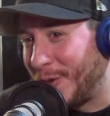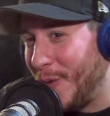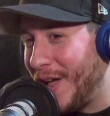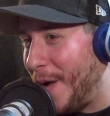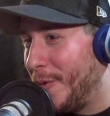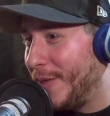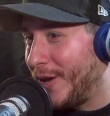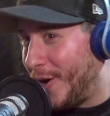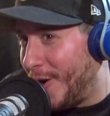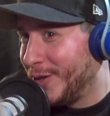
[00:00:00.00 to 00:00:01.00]
I would be
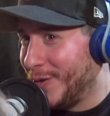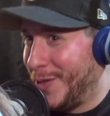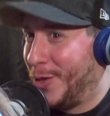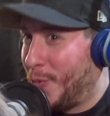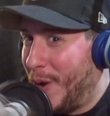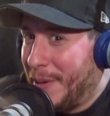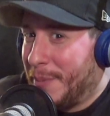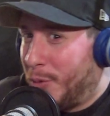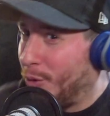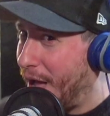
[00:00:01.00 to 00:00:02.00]
like, oh, dude,
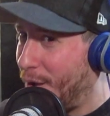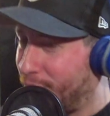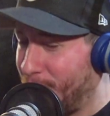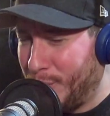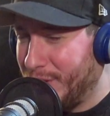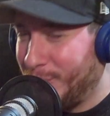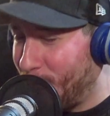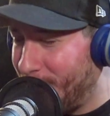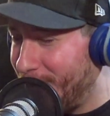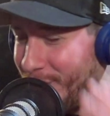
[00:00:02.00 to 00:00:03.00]
swimming pool houses. What
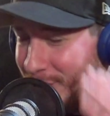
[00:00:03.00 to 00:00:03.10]
do